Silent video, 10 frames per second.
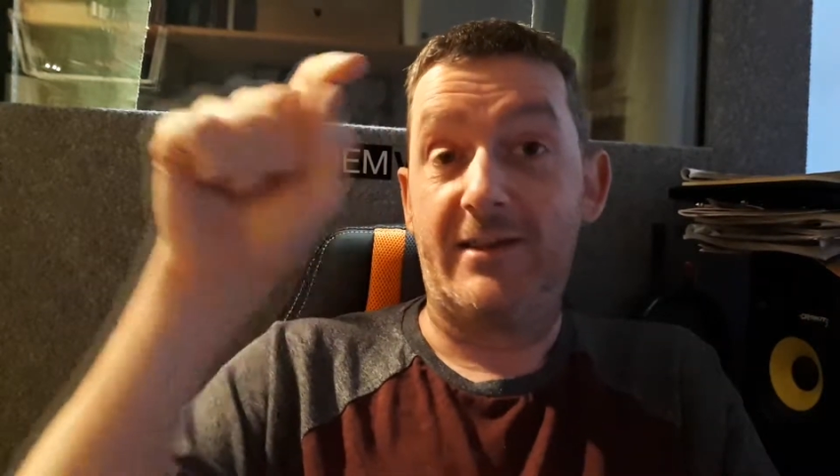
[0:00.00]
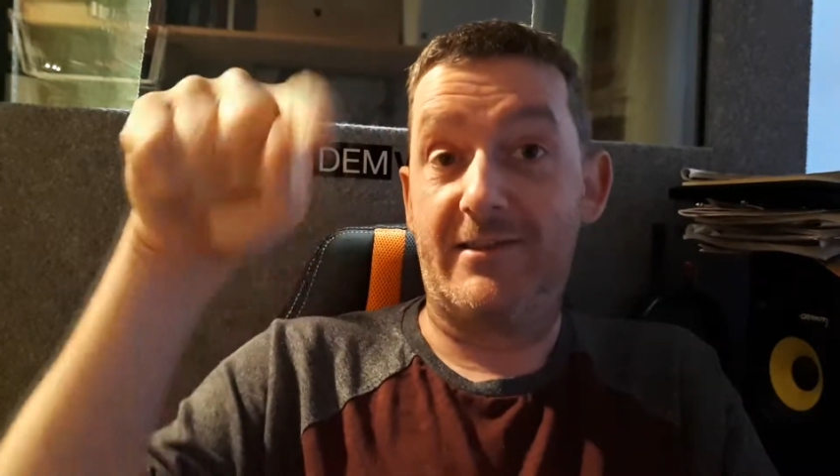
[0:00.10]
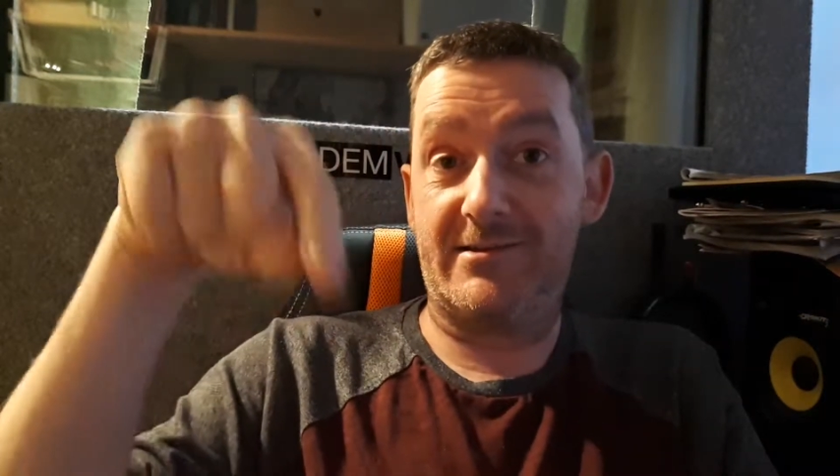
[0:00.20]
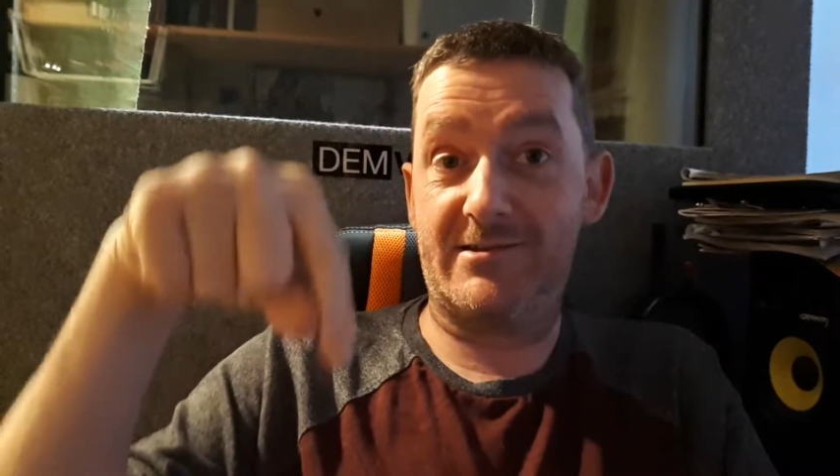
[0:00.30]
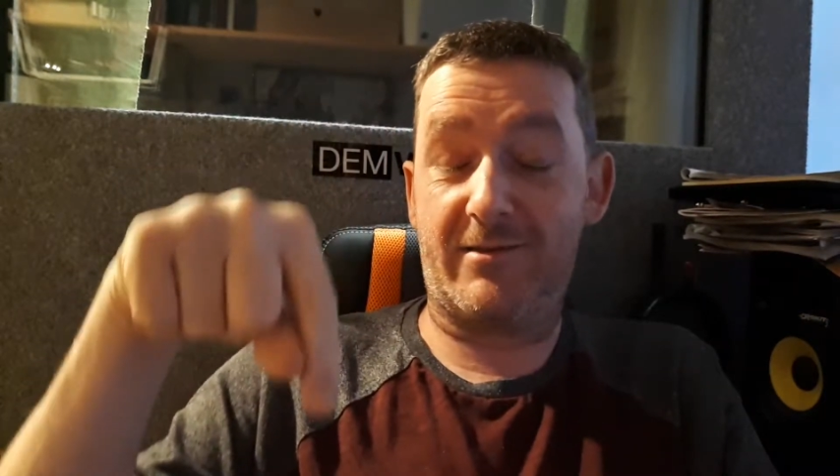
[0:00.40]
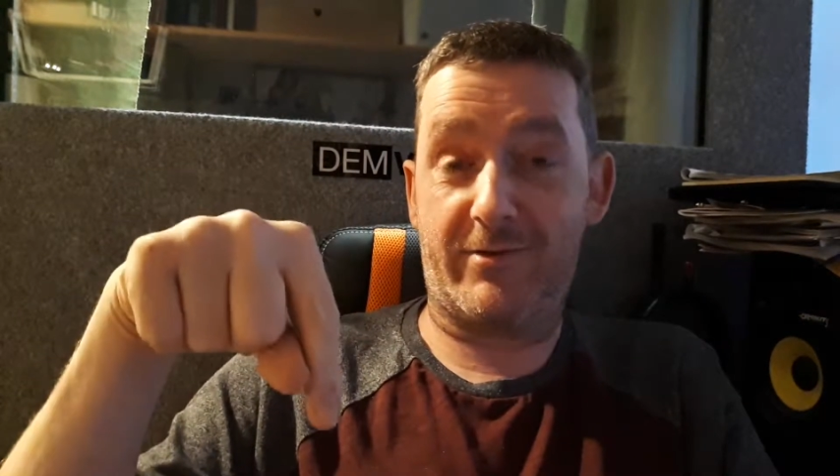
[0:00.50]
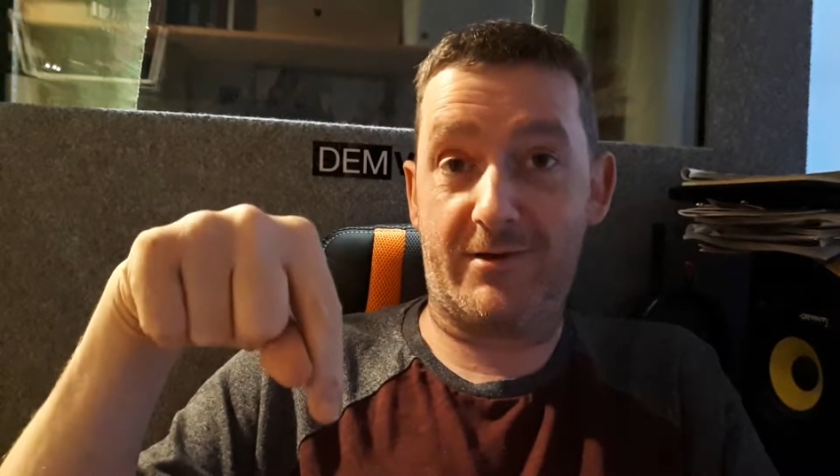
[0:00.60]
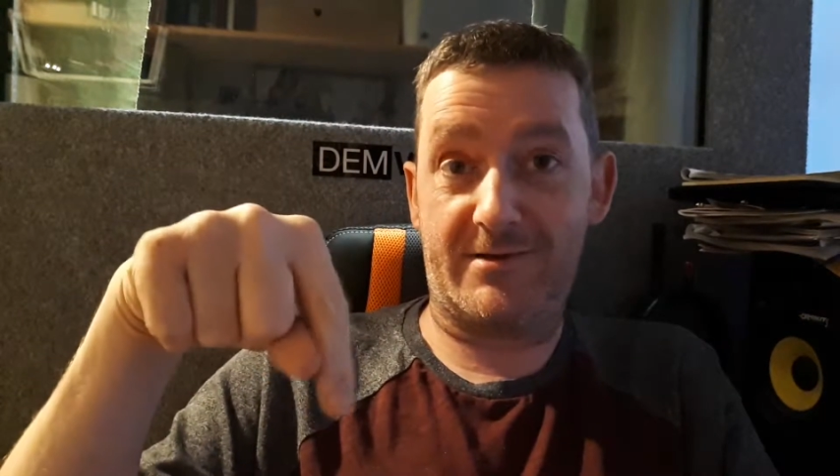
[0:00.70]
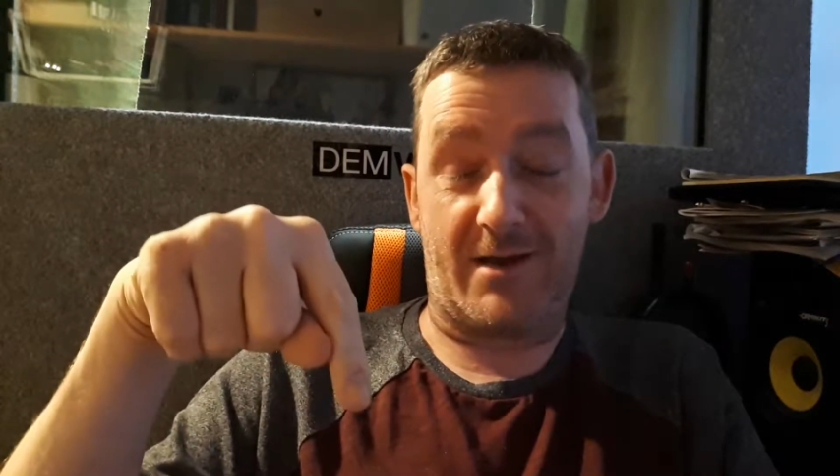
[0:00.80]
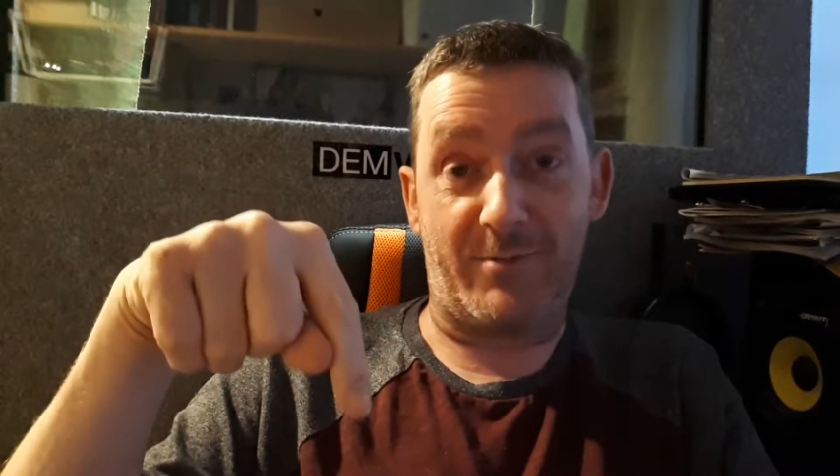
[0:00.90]
This is the
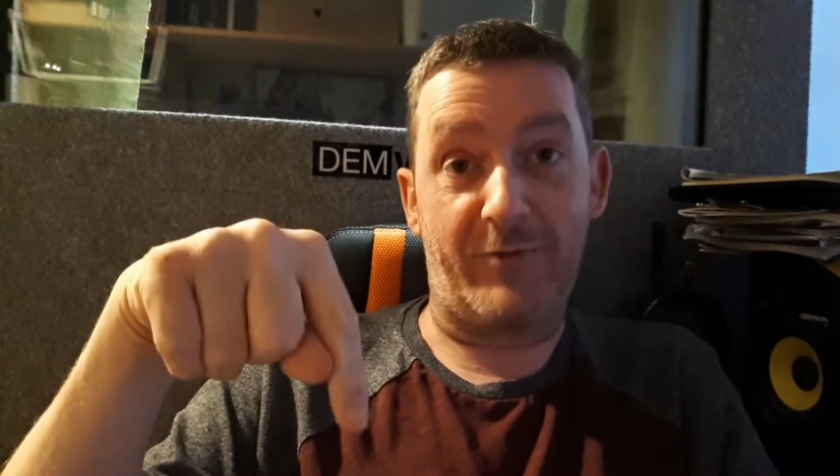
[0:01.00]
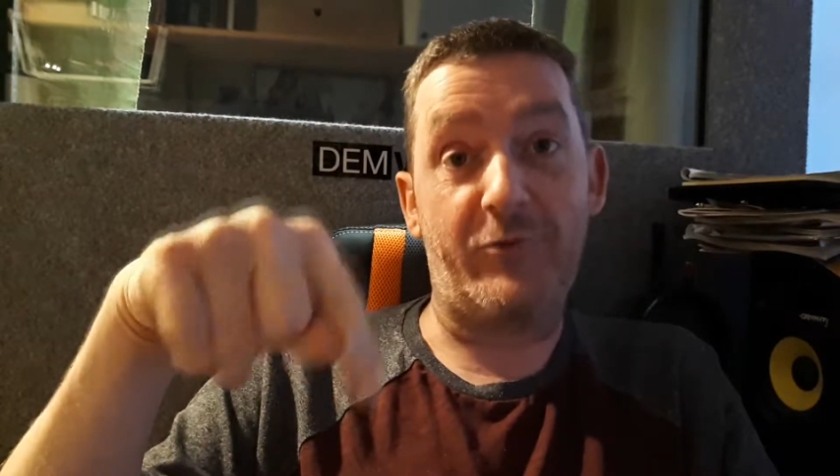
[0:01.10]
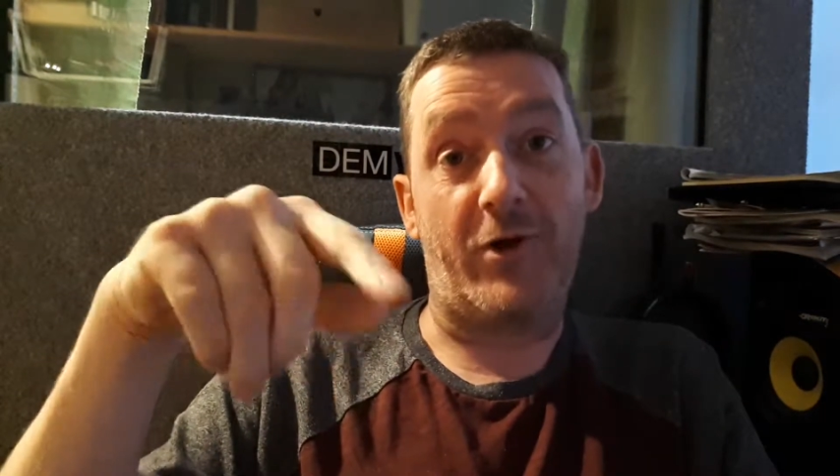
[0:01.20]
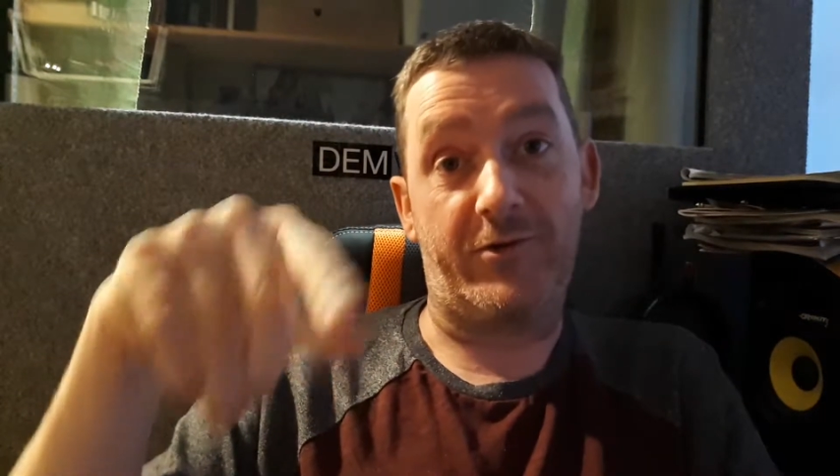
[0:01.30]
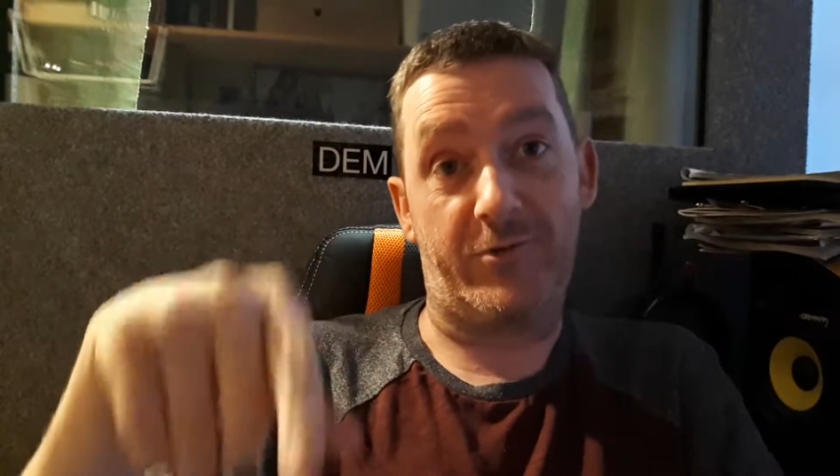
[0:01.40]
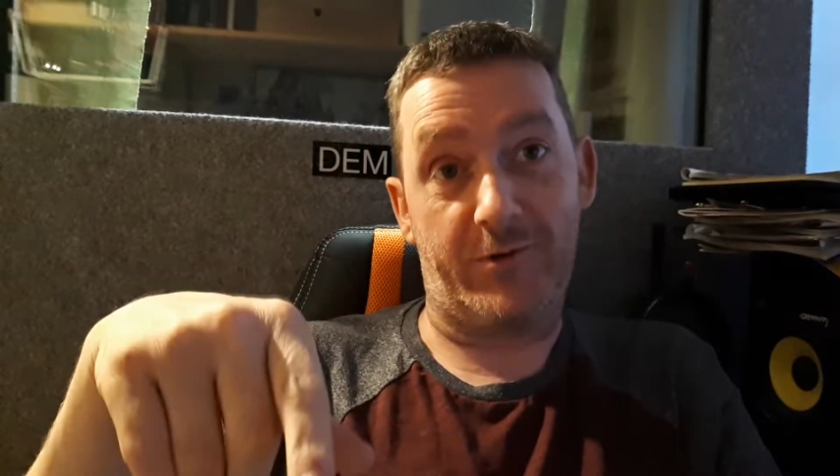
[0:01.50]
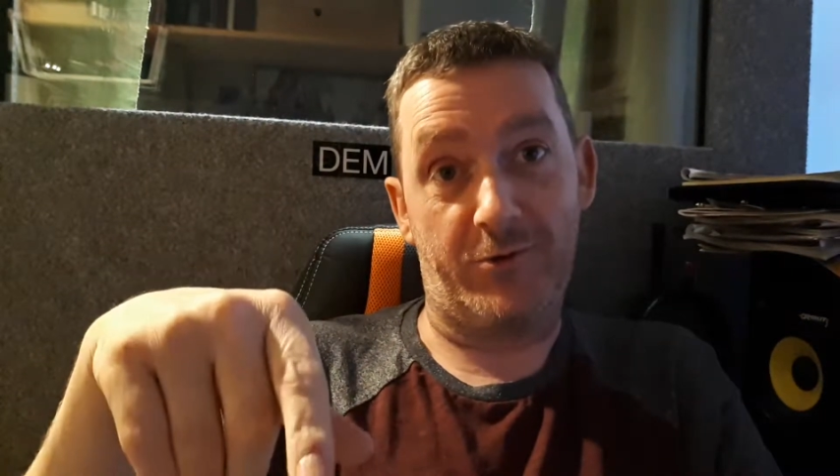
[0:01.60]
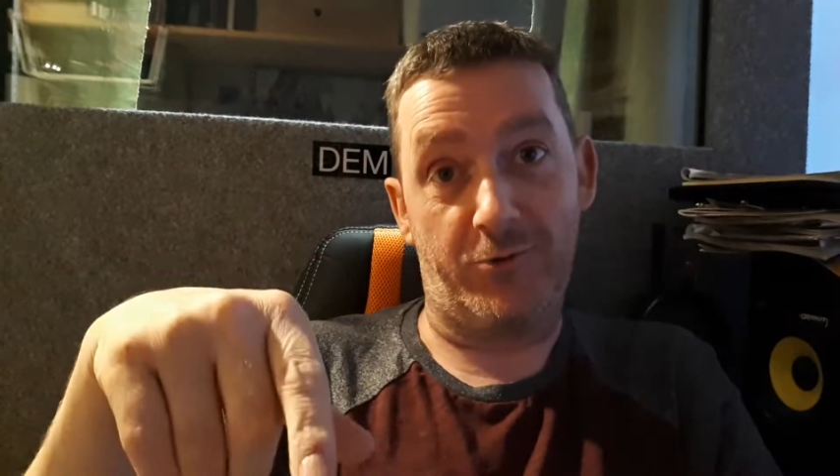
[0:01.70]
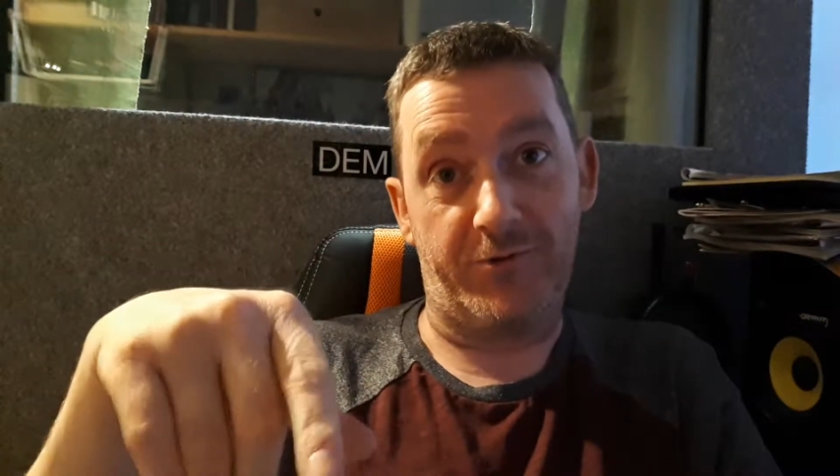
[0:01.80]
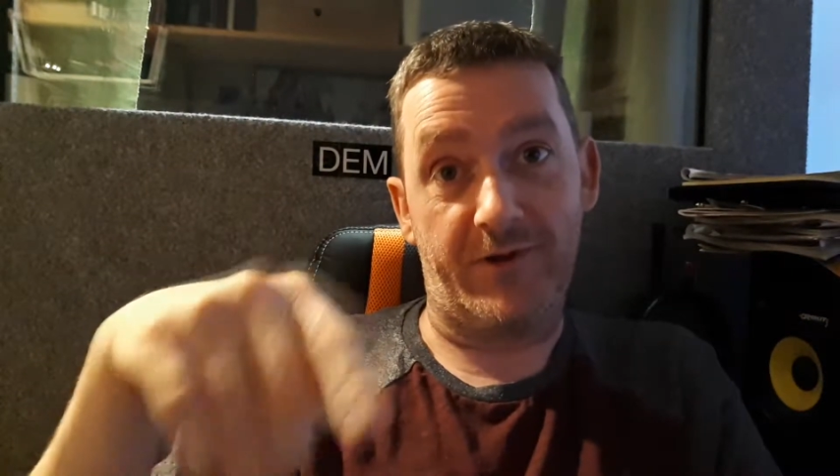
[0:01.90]
third time I've tried to
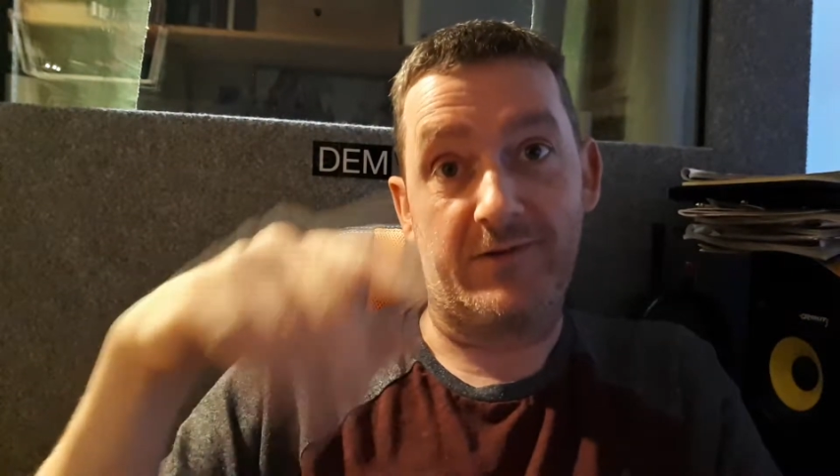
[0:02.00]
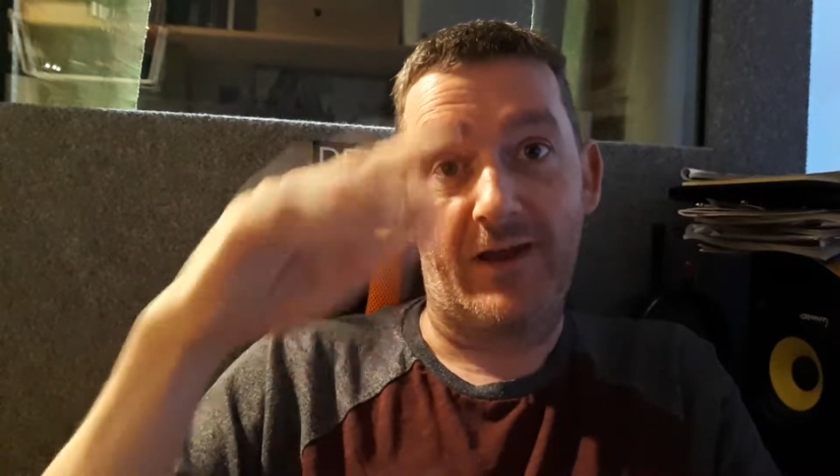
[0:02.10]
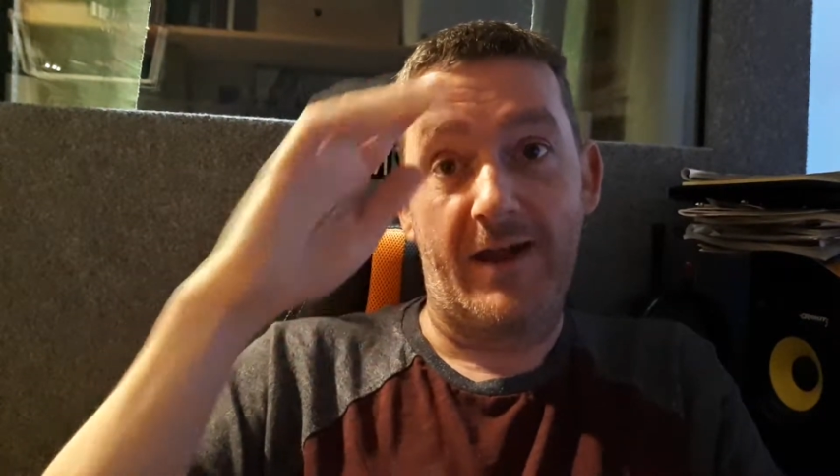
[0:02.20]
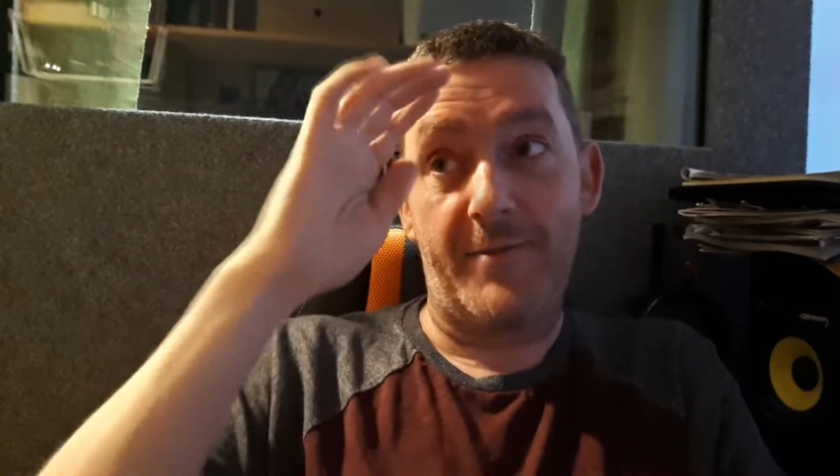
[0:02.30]
record this,